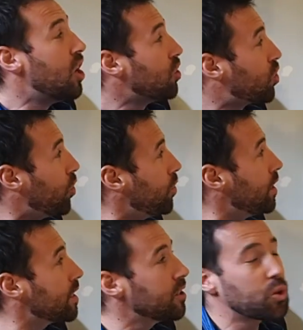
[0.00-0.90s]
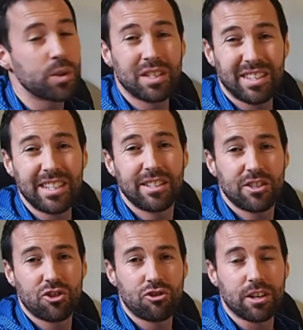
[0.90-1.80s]
turn it into a
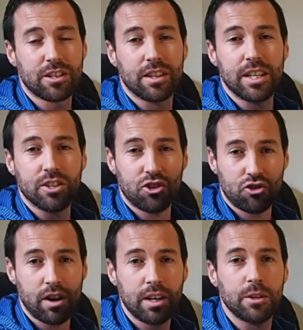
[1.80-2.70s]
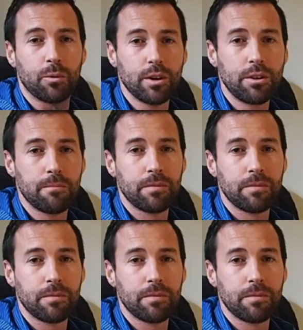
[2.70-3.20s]
sentence structure that you're struggling with,